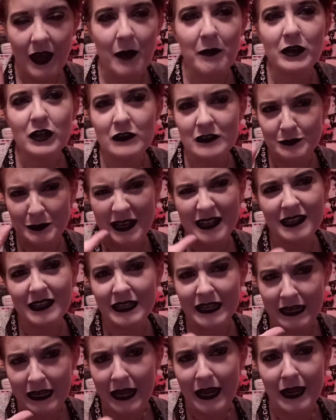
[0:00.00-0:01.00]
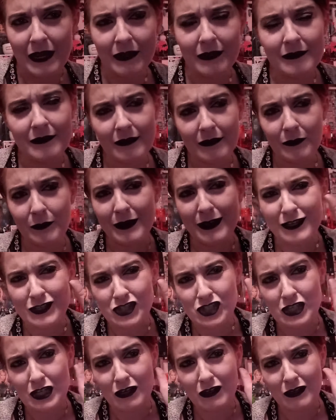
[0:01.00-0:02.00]
I'm gonna use my clean hand because this one has
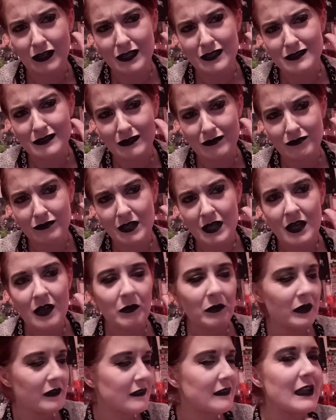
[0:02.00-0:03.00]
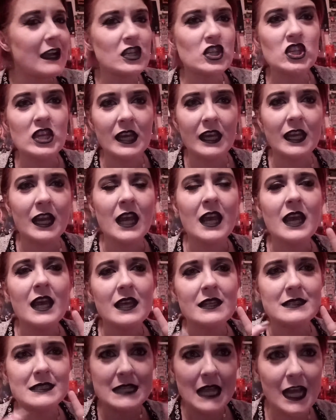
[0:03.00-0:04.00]
shit on it. So. Well, it's not shit.
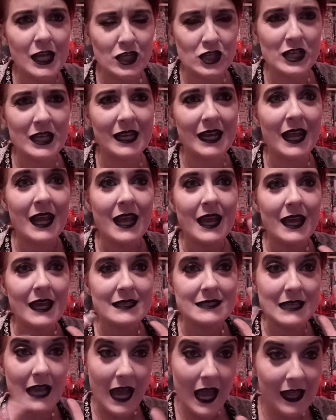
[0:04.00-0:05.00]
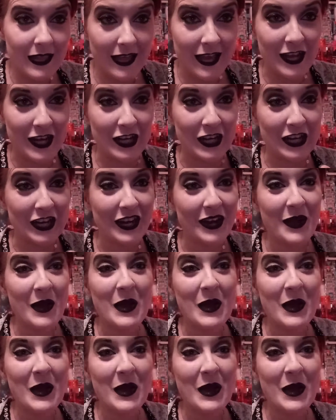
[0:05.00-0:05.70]
It's not shit. It's eyeliner.